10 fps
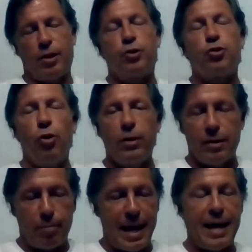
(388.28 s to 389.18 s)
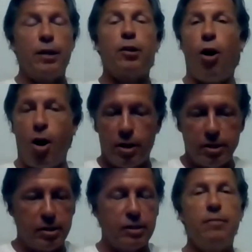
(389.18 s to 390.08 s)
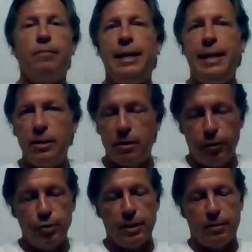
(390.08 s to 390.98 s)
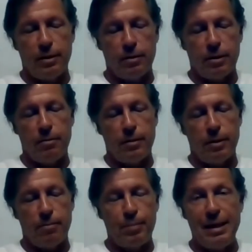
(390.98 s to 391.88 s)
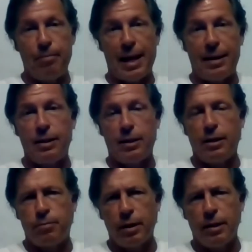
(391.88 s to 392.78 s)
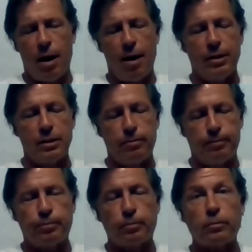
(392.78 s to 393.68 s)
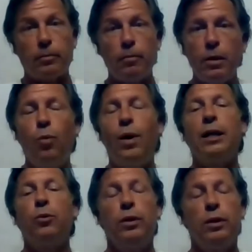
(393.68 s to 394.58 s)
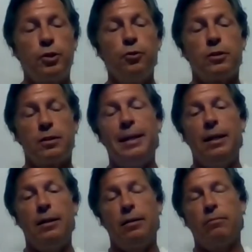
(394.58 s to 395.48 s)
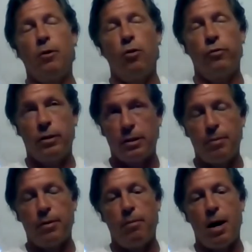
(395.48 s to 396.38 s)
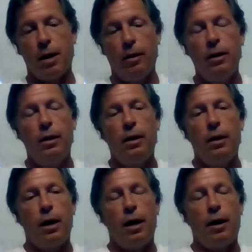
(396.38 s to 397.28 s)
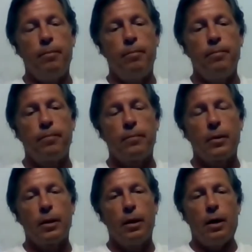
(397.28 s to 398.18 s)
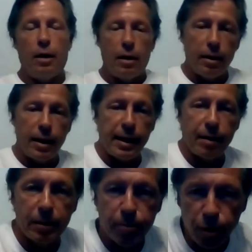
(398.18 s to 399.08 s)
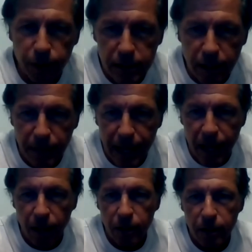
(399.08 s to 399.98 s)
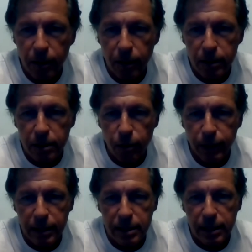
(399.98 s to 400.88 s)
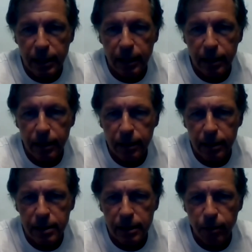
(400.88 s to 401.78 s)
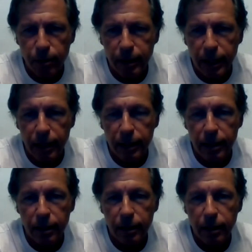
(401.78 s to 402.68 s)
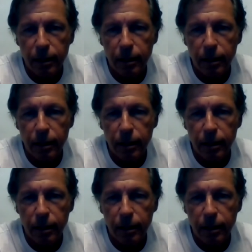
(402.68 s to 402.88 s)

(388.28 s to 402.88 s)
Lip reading: controlling the plant costs, ease of using the pea plant. It's pretty obvious why you would choose the pea over some other model. And I'm going to pull this up now so we can see. Let's see what we got here.